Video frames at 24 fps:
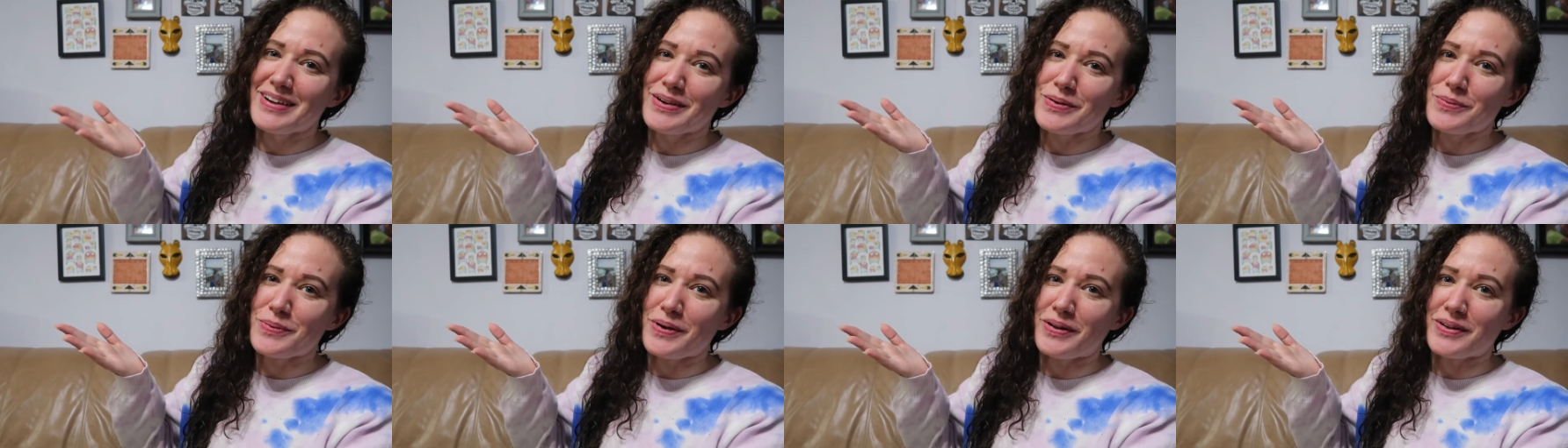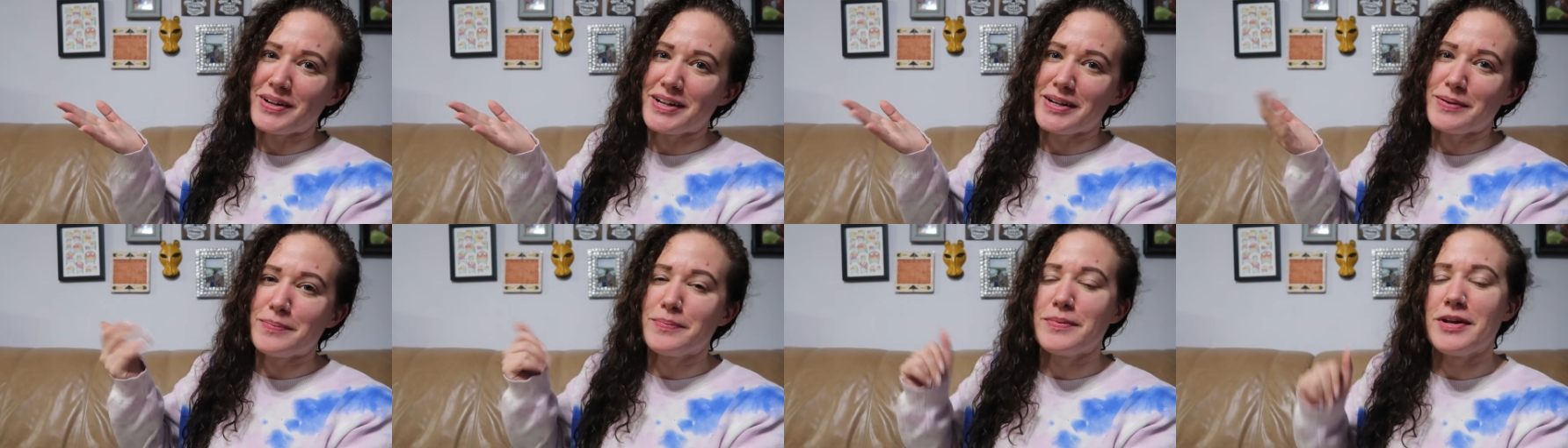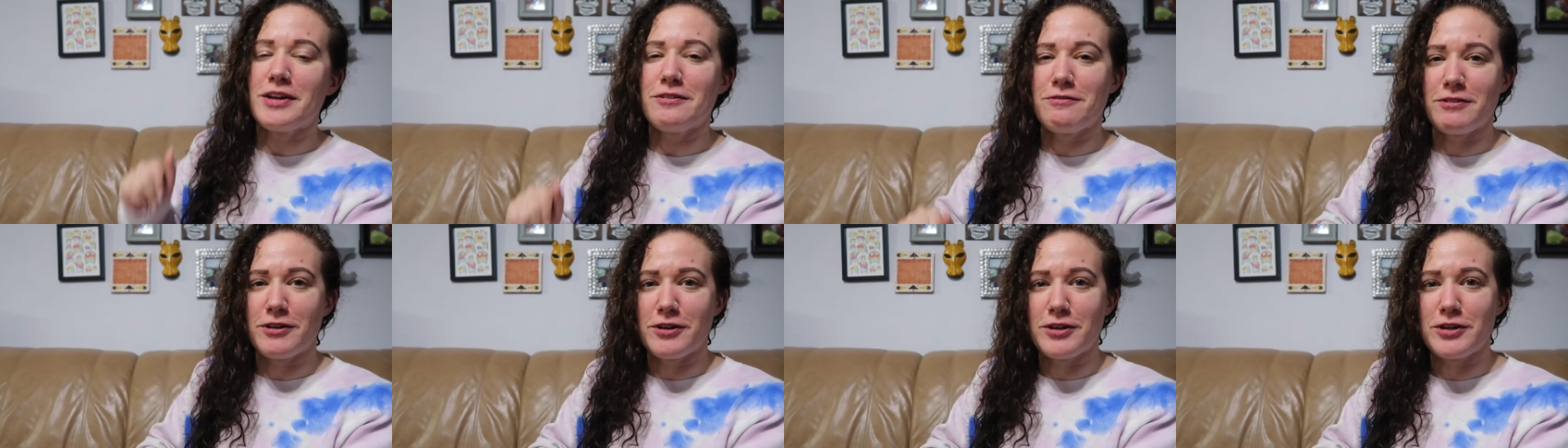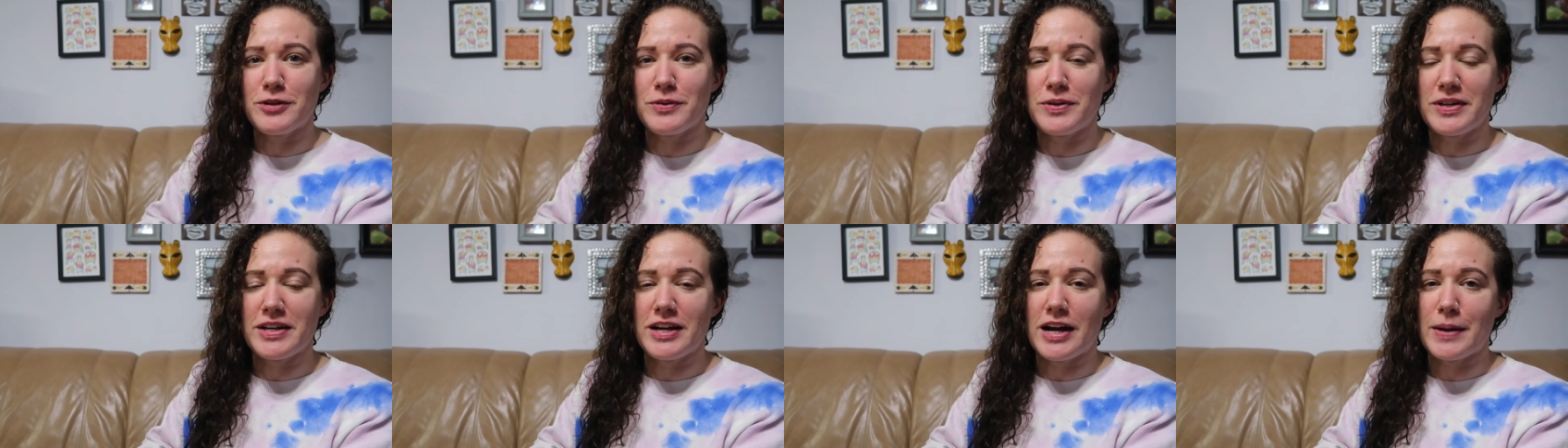Welcome. If you're
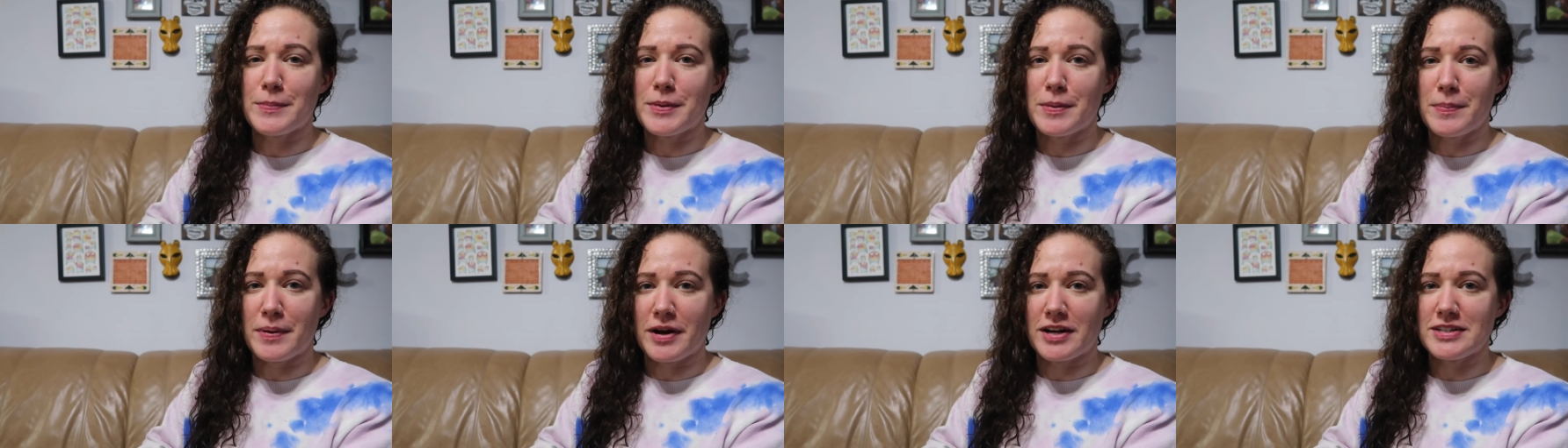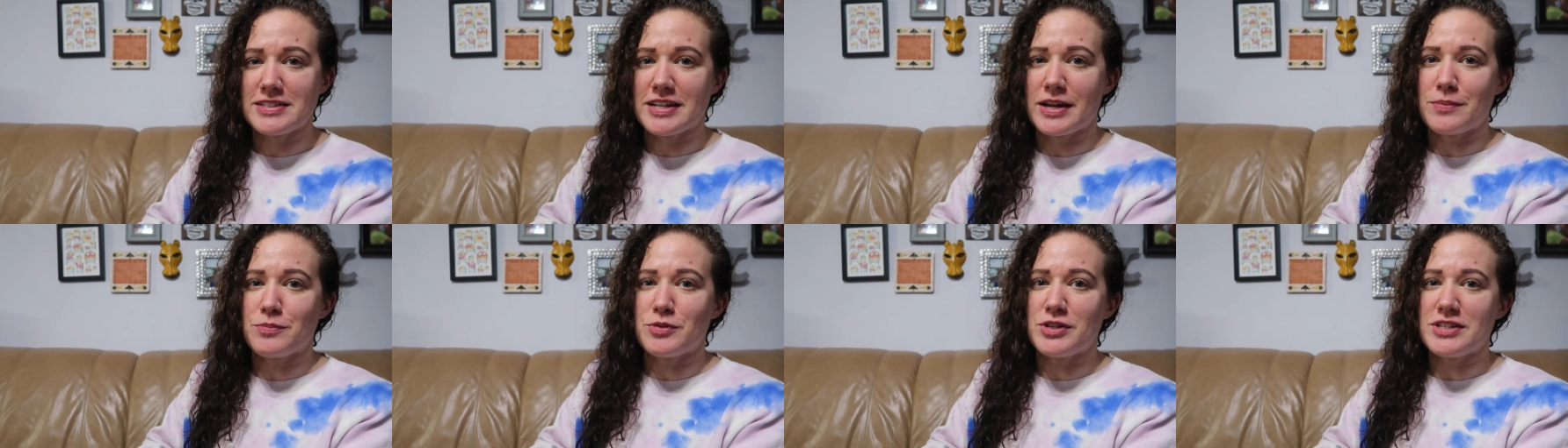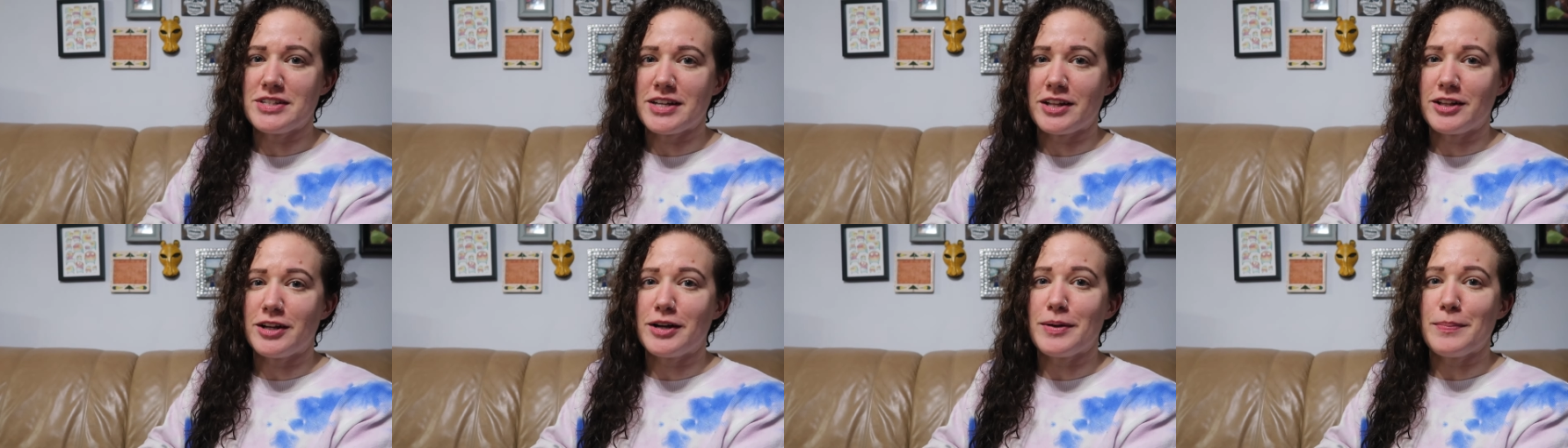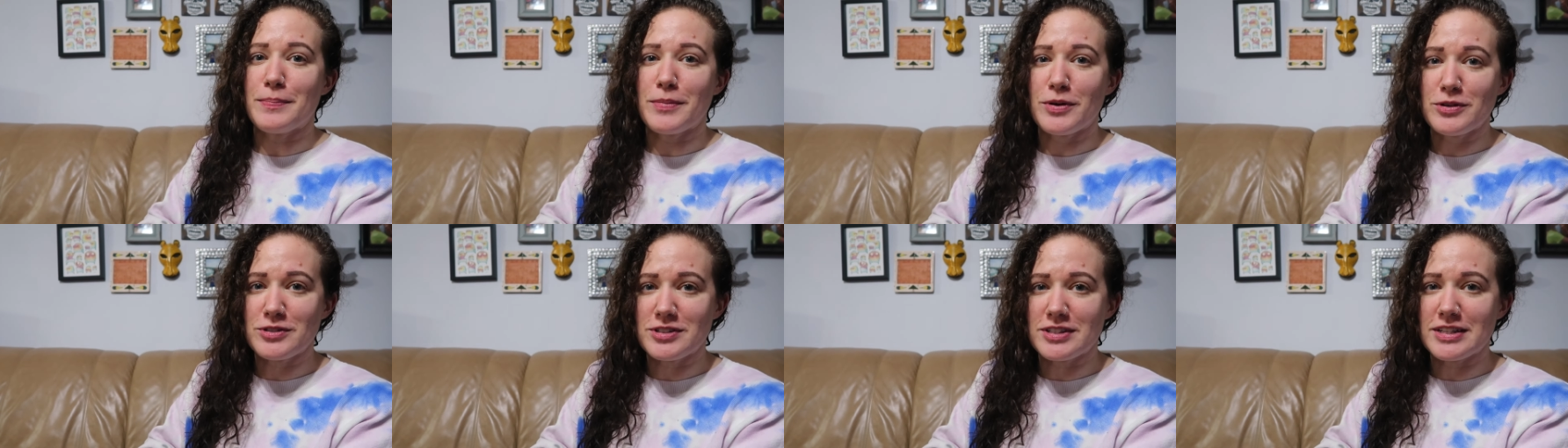new here, I'm a part-time reseller,
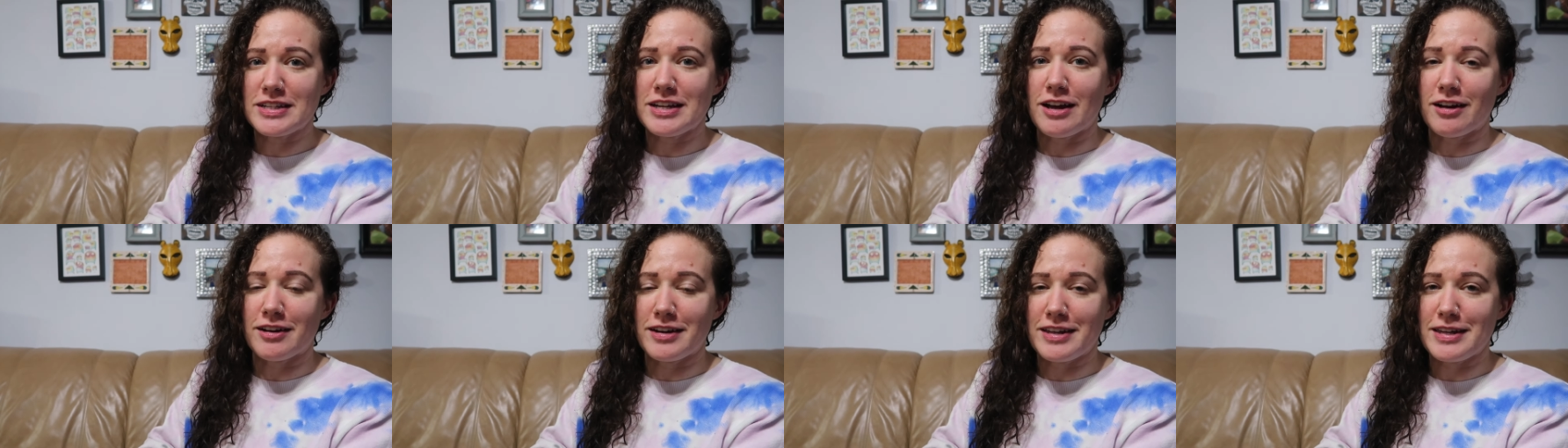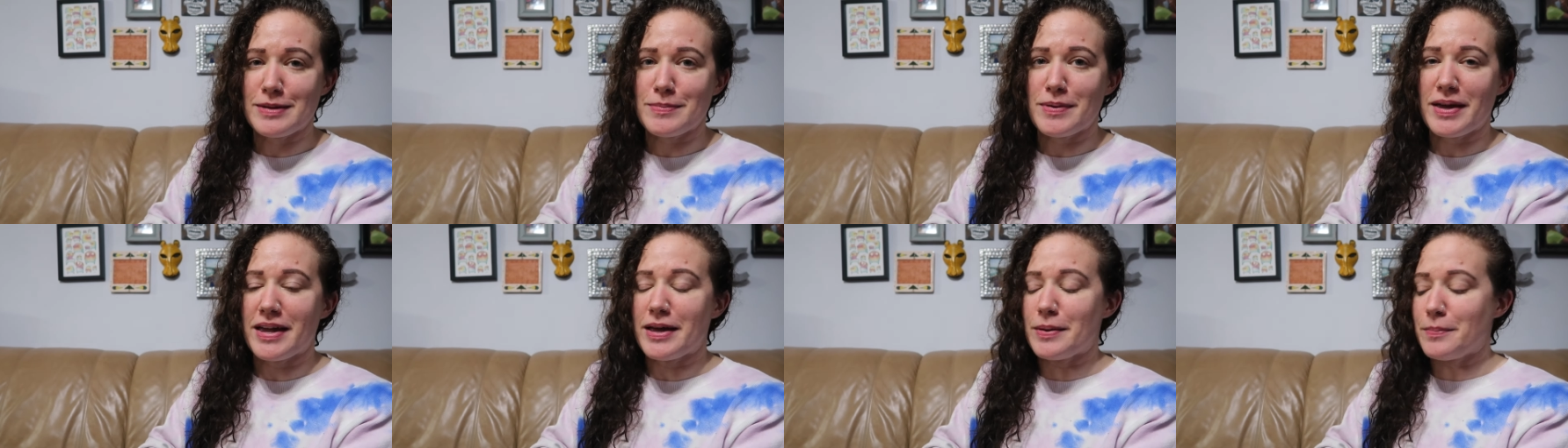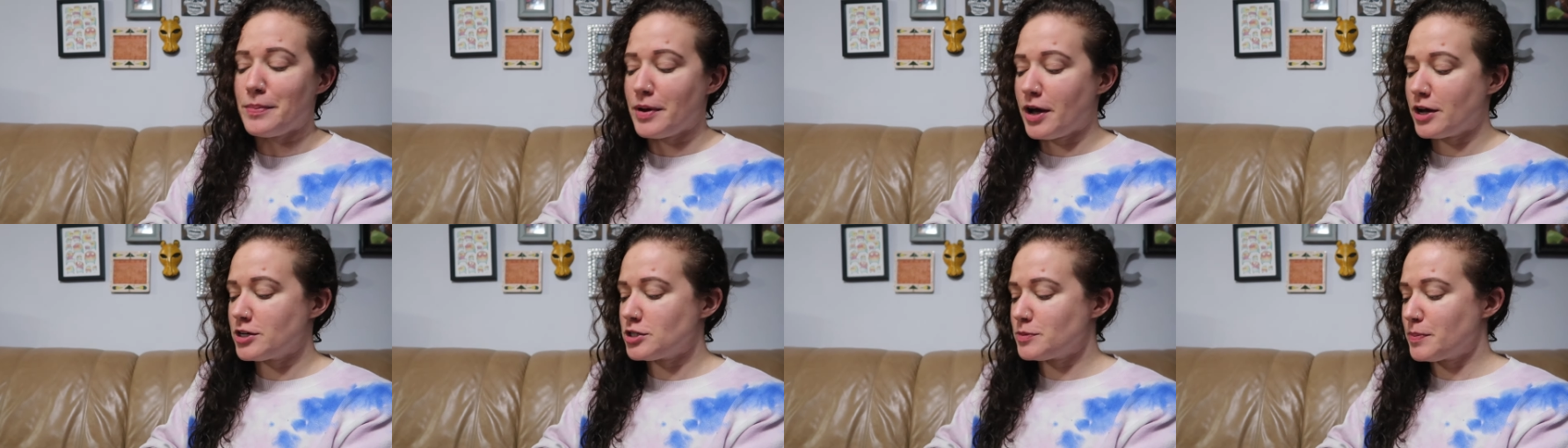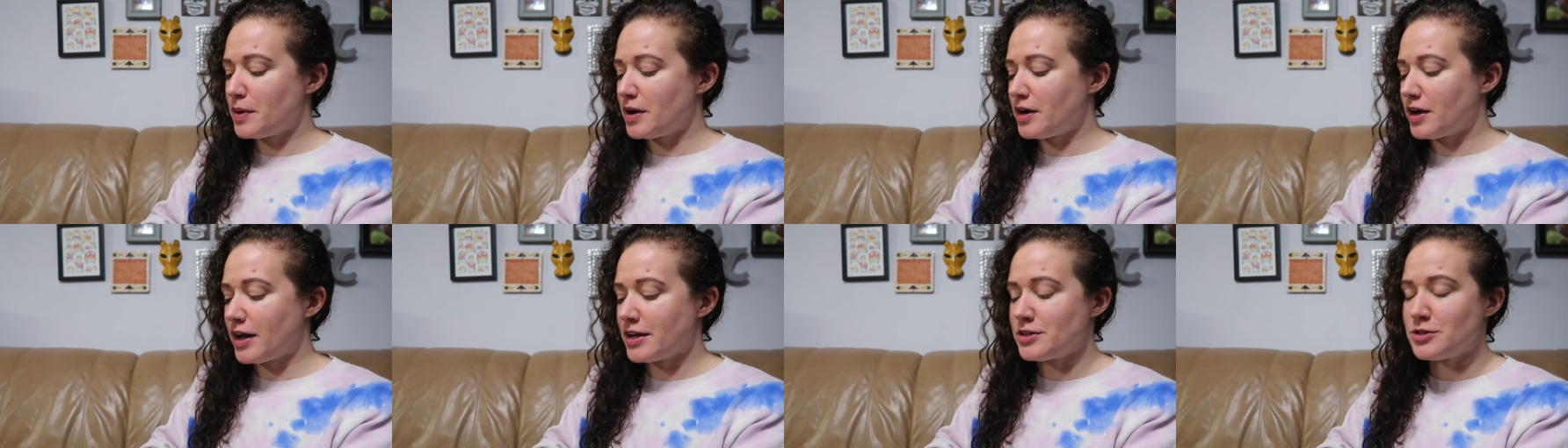mostly on eBay and Poshmark.